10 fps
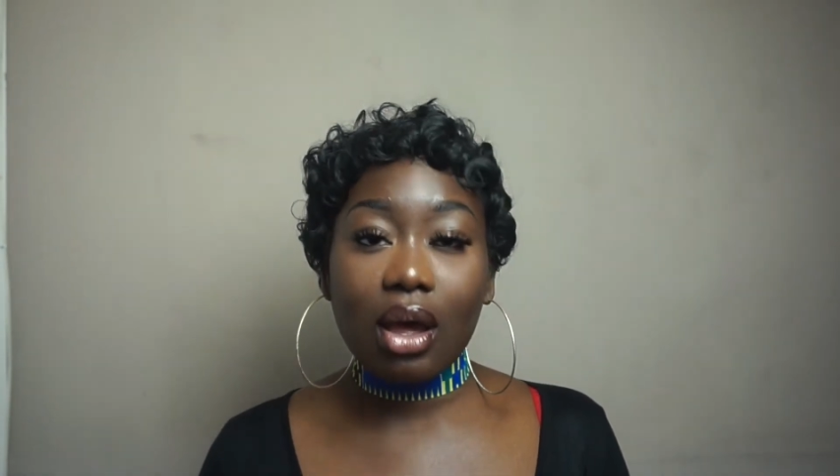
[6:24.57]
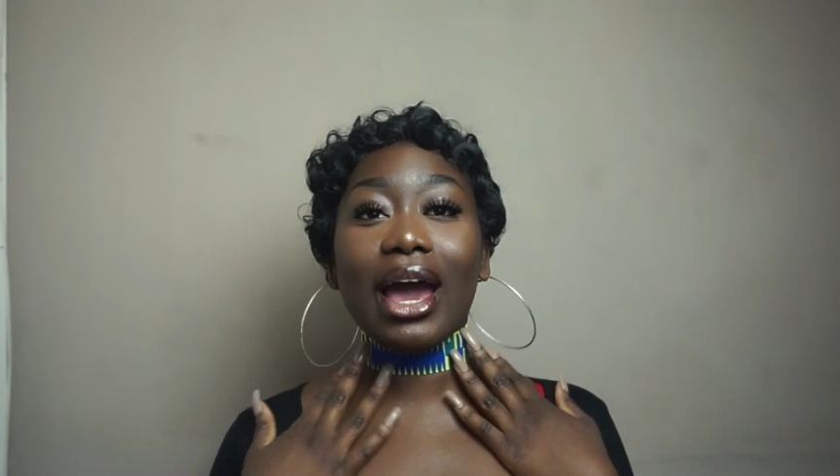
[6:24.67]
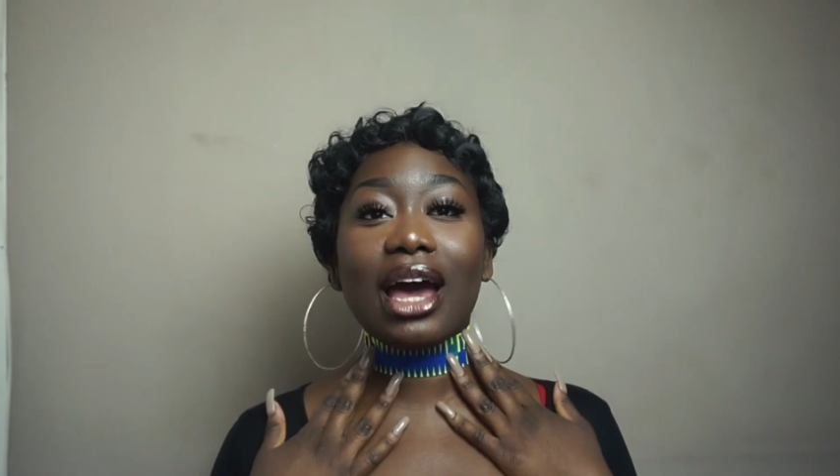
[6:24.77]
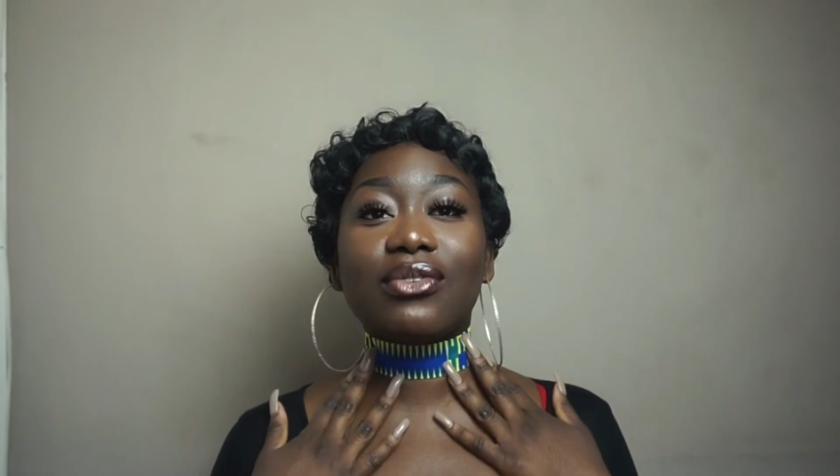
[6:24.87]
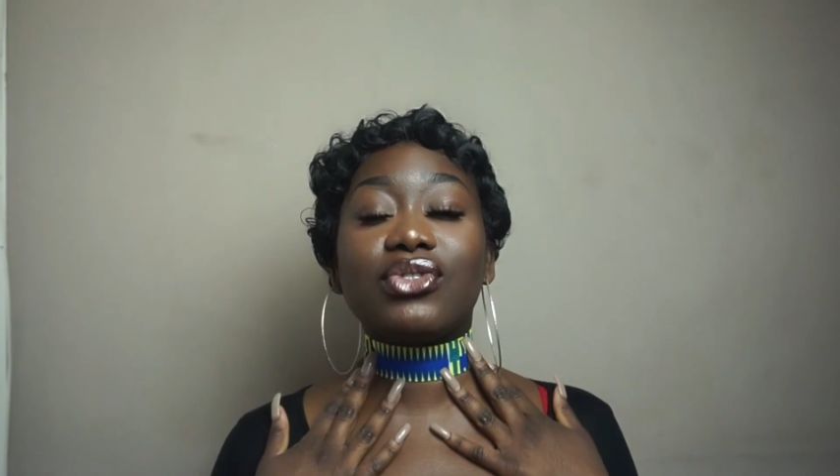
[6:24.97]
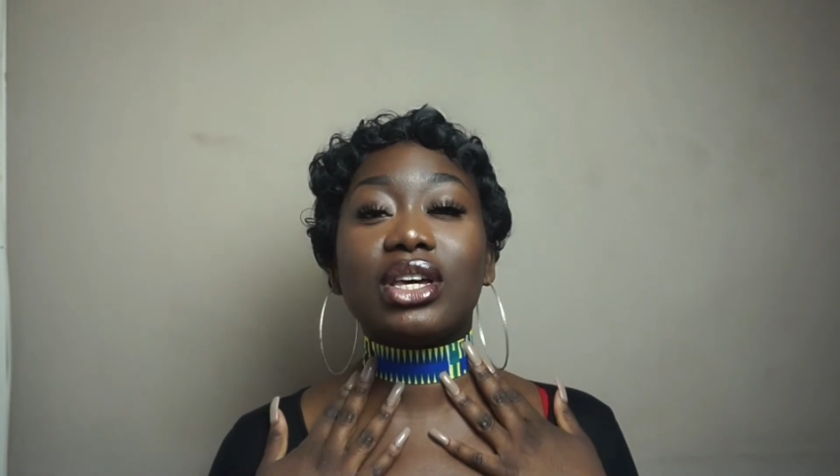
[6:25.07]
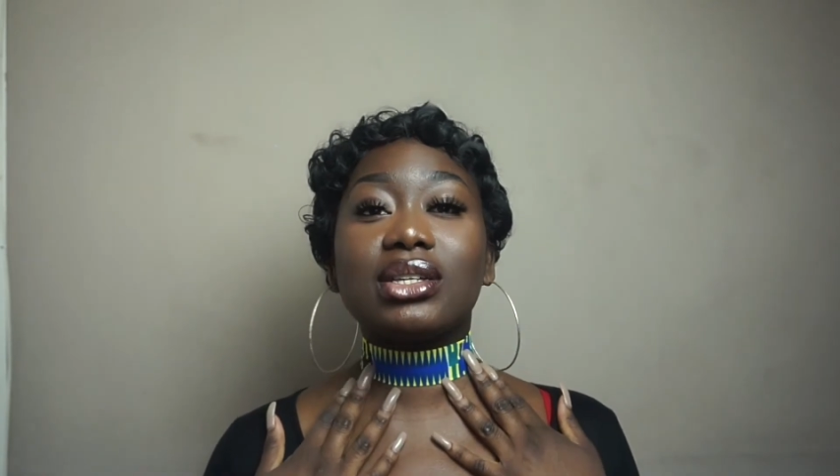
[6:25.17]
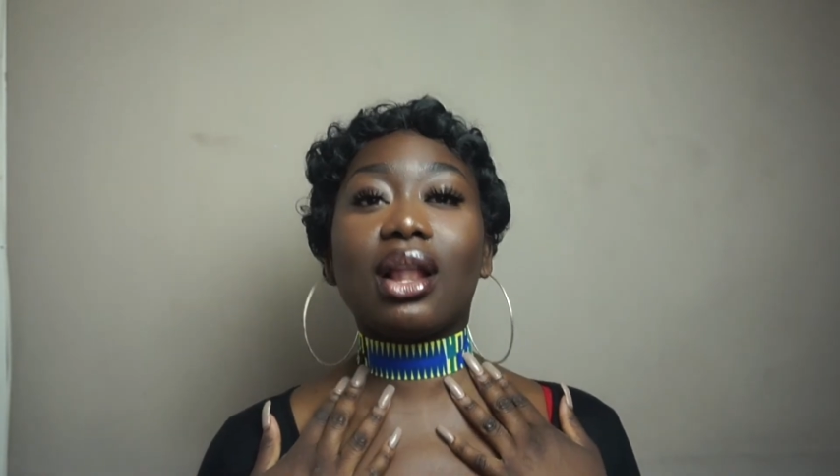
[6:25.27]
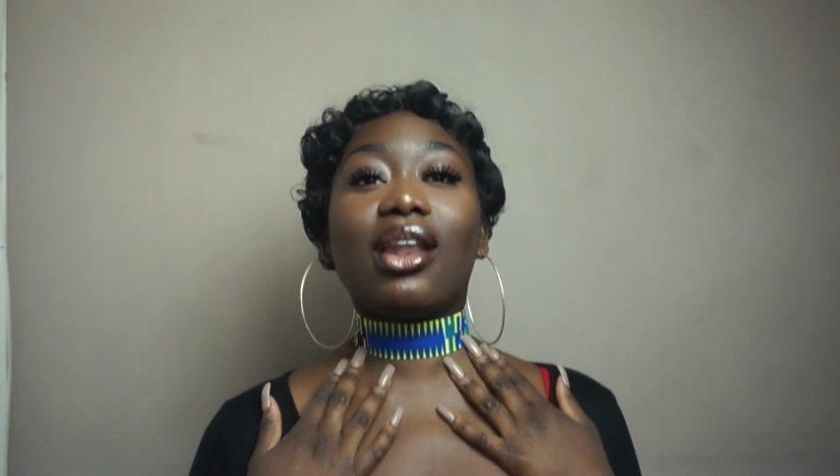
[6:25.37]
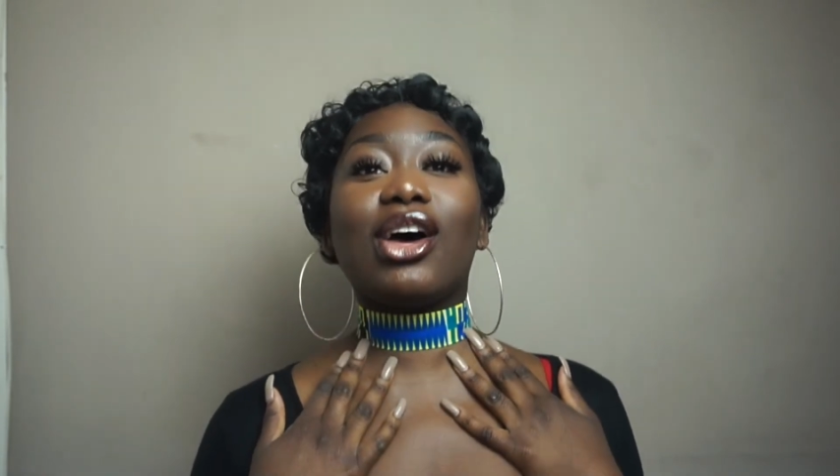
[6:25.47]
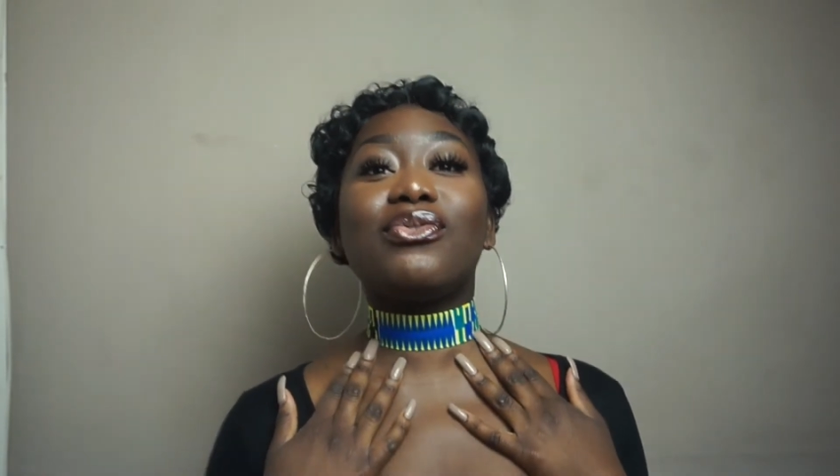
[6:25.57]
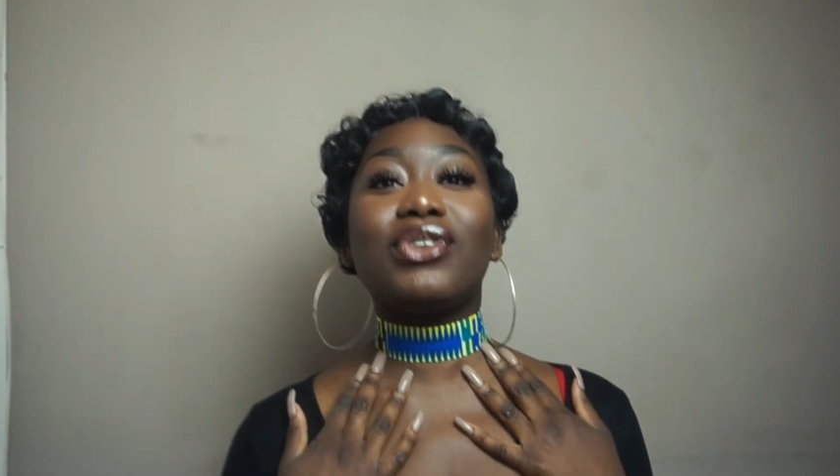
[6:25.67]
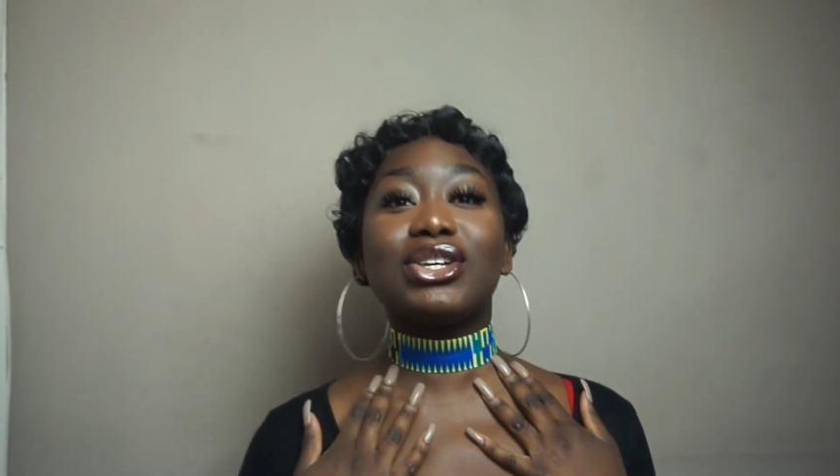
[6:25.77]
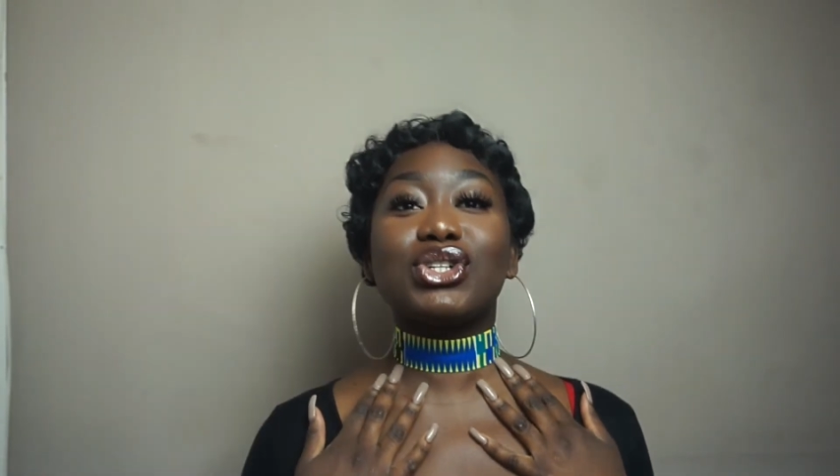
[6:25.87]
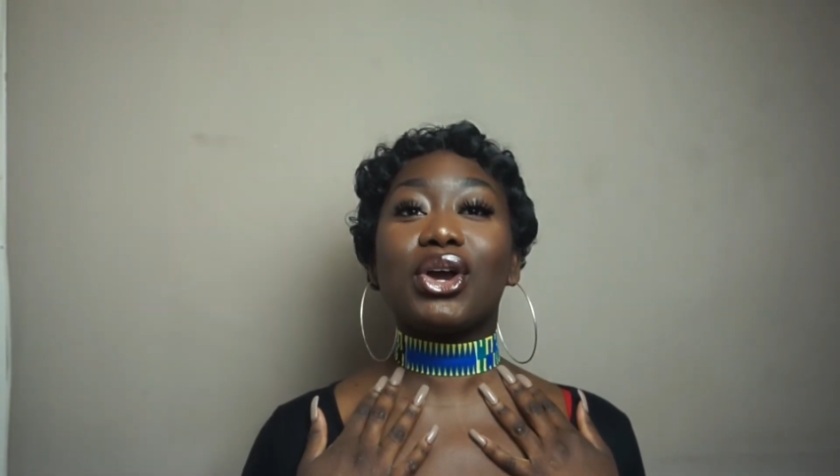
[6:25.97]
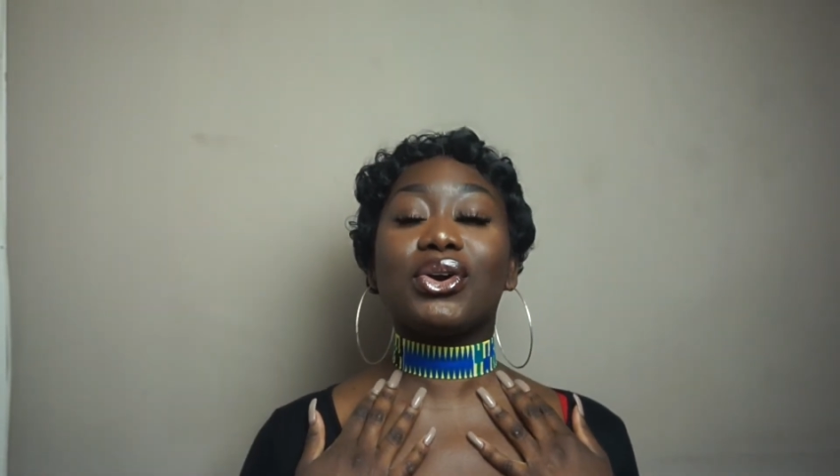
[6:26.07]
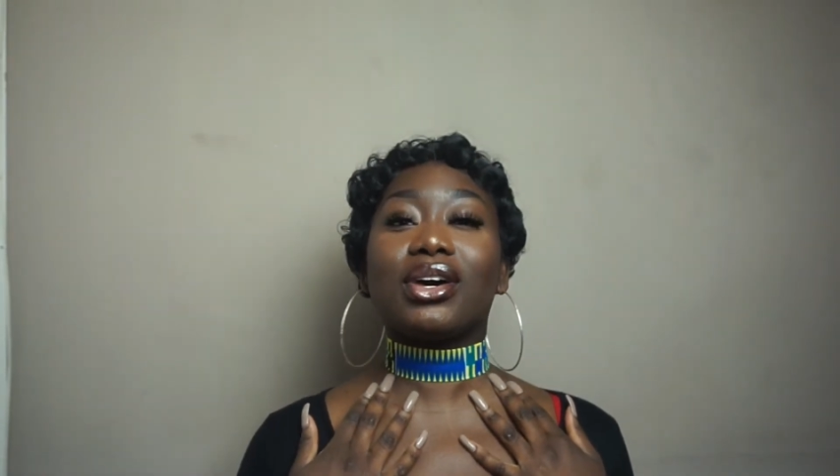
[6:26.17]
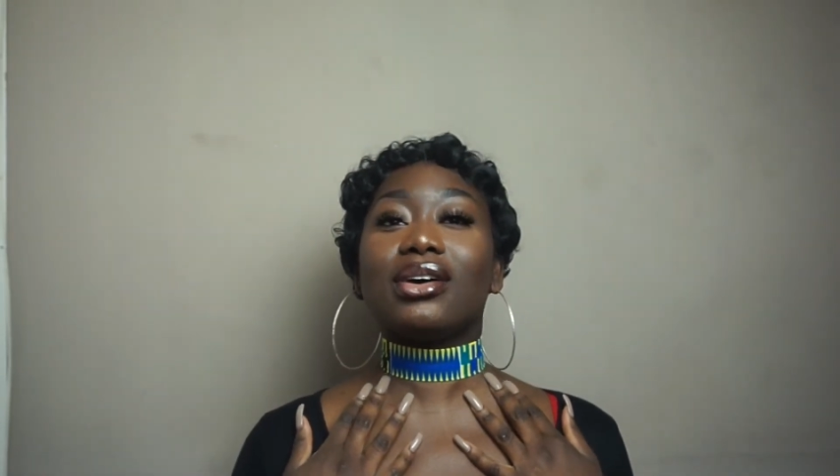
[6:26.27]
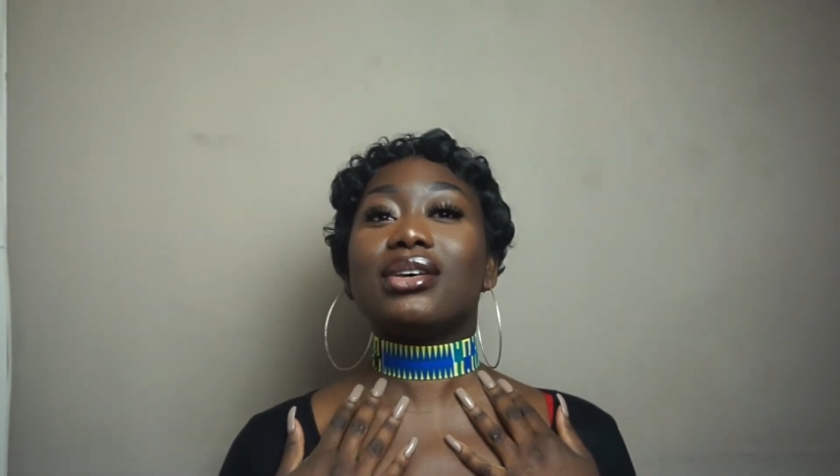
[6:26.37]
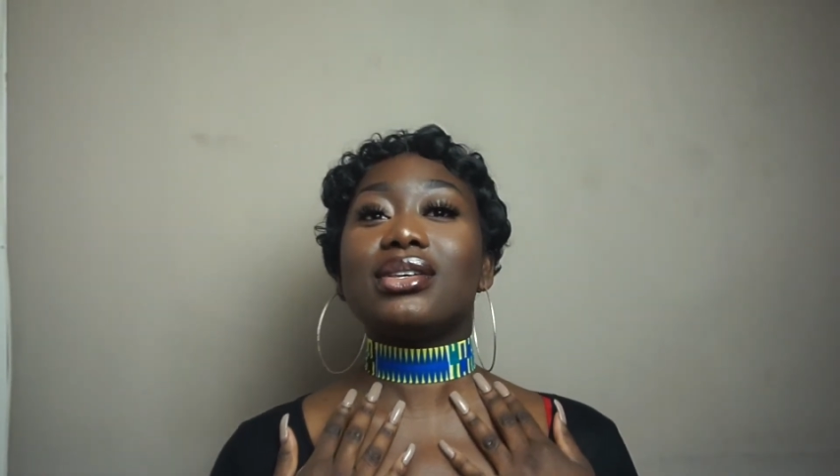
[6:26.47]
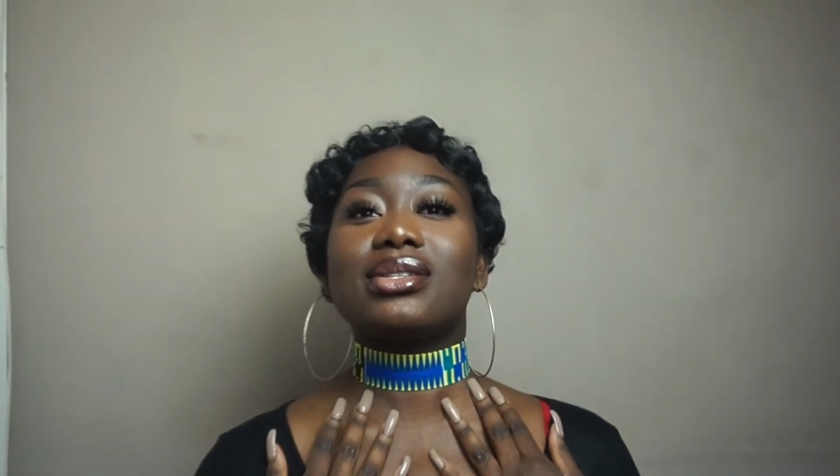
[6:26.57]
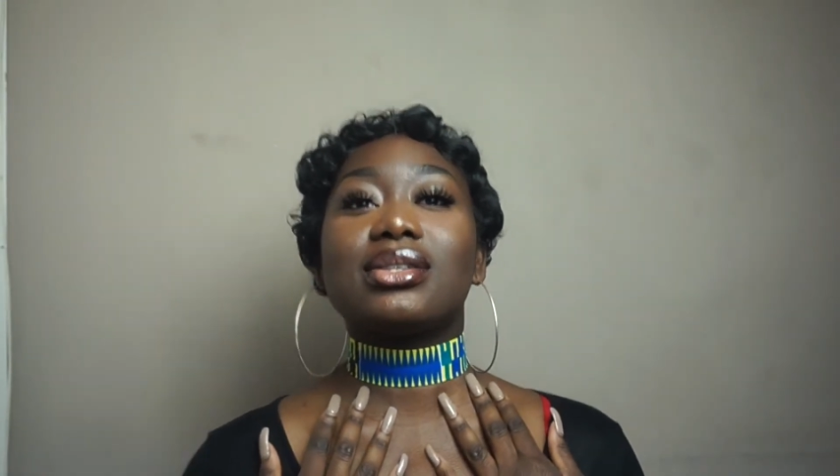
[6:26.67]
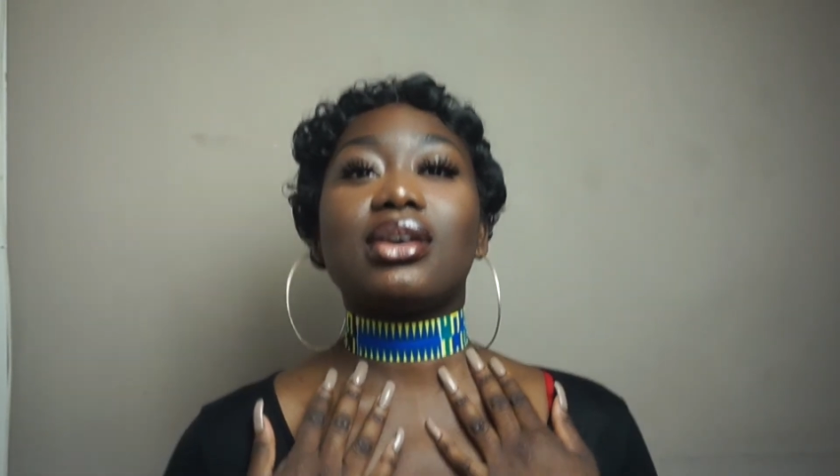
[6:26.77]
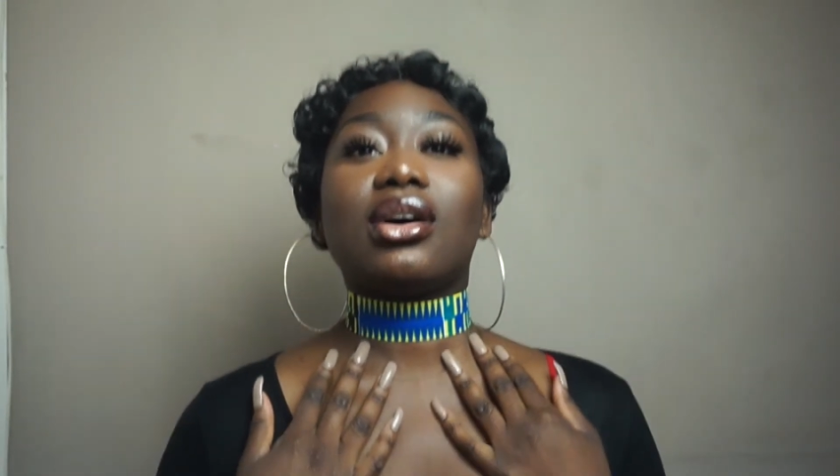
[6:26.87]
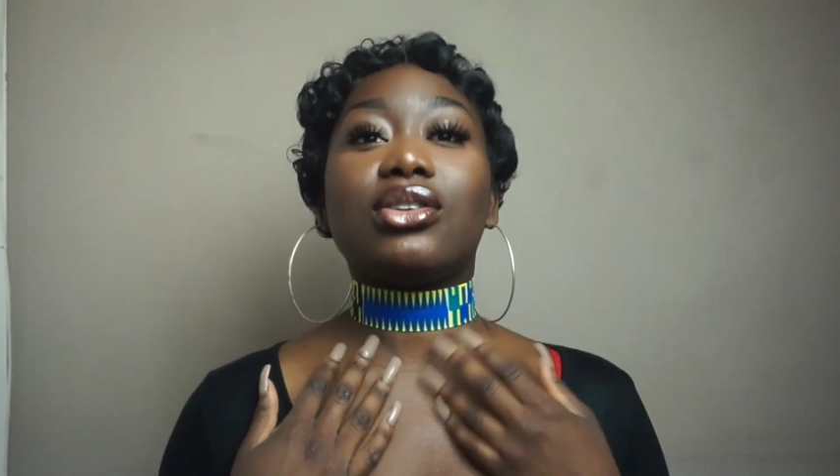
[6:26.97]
I have these lovely chokers.